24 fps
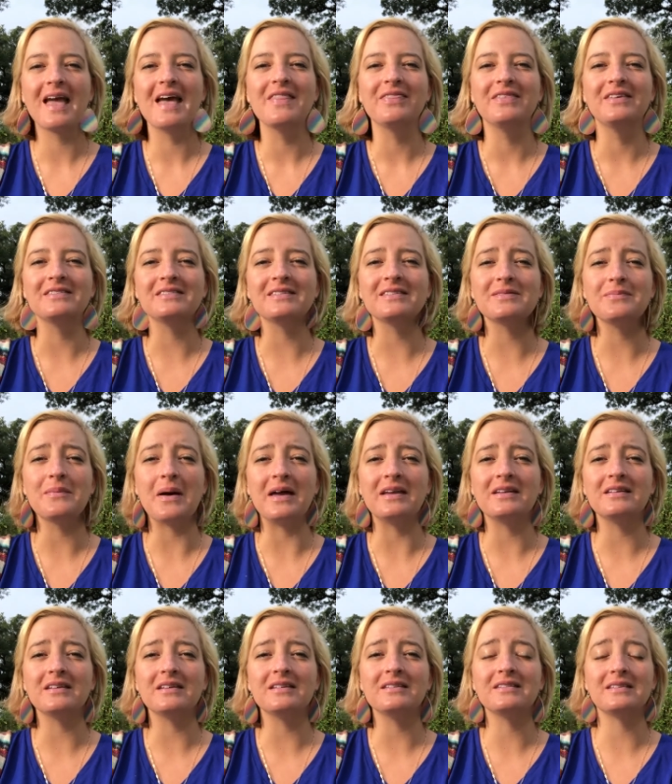this is meant
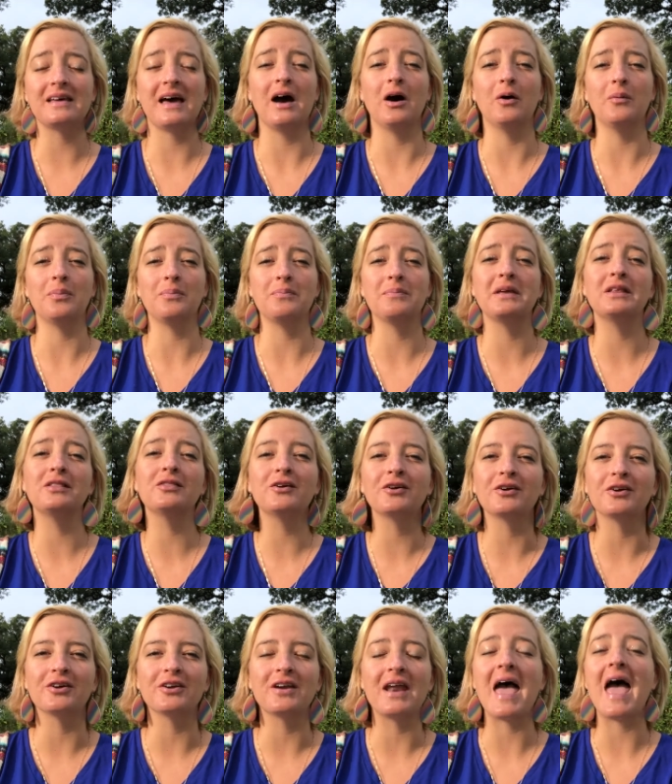to help me
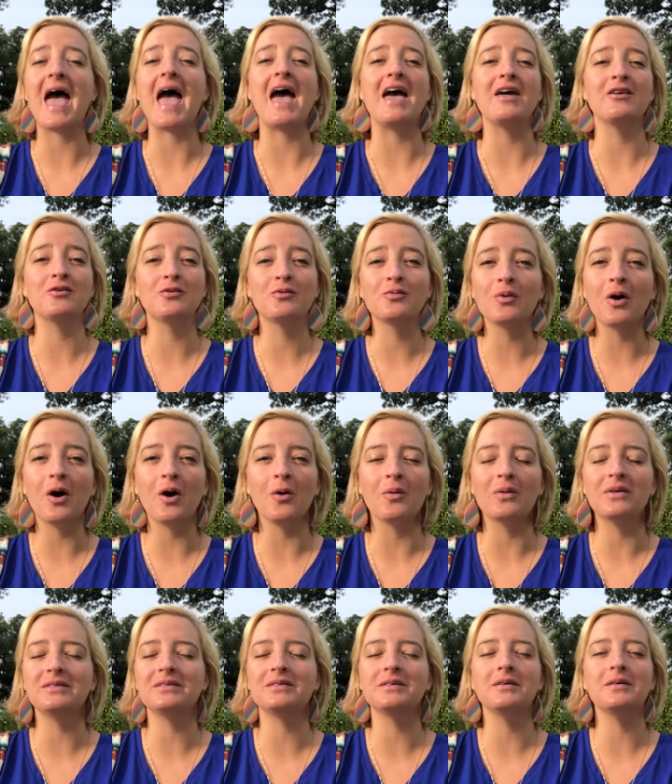learn and grow
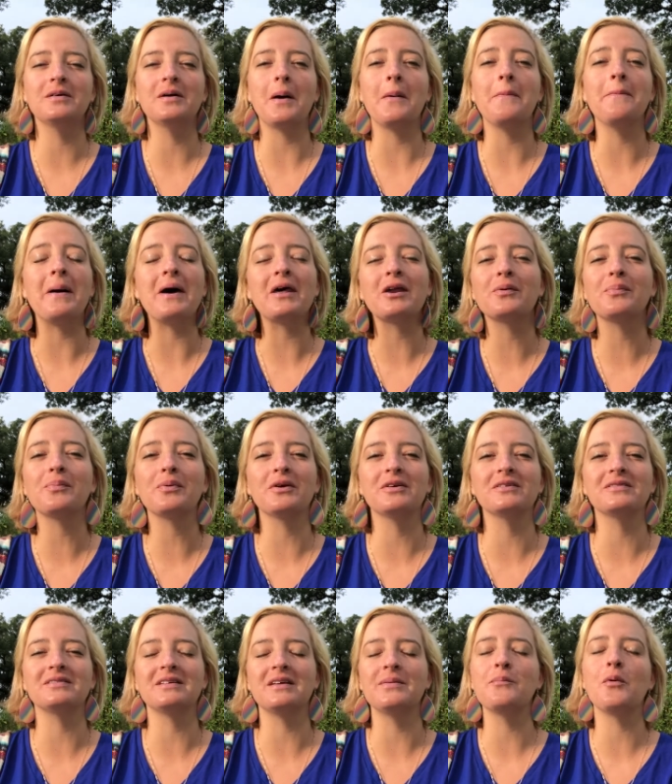into a better
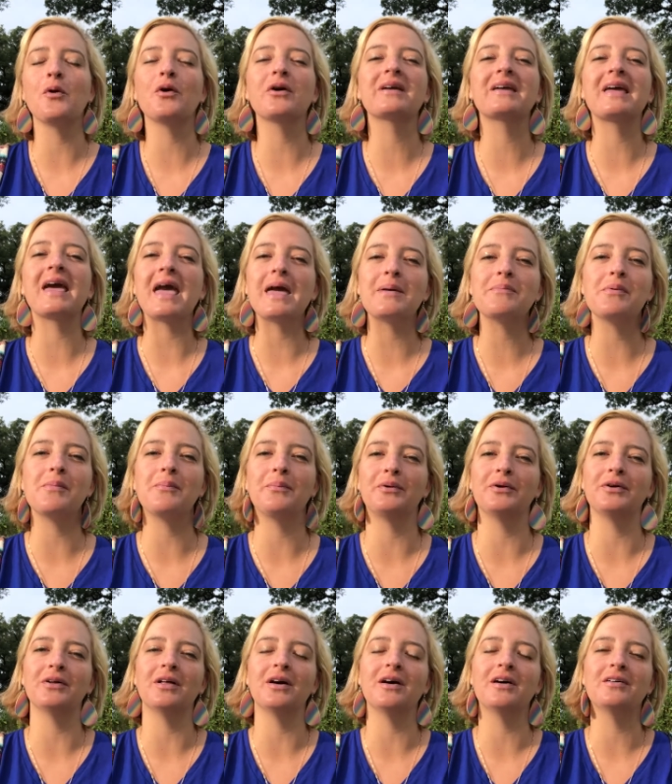person, more
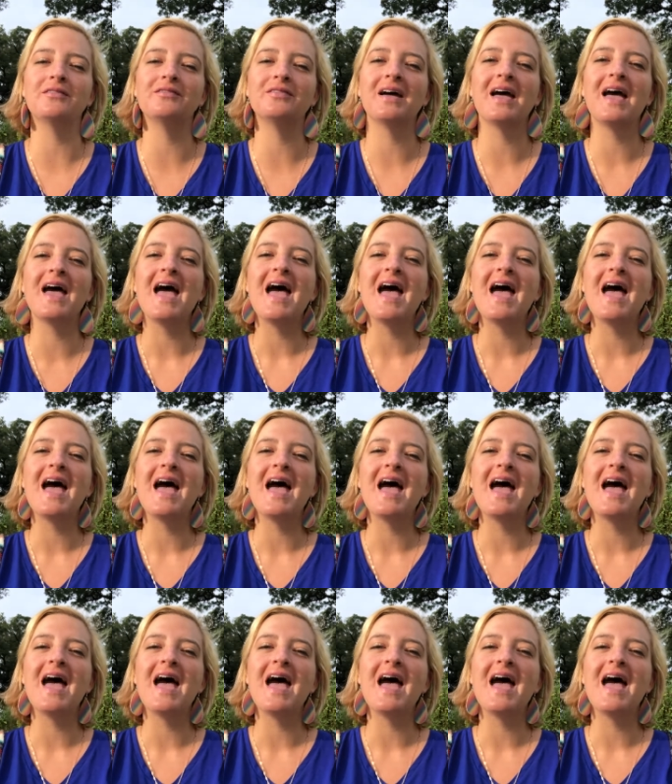capable of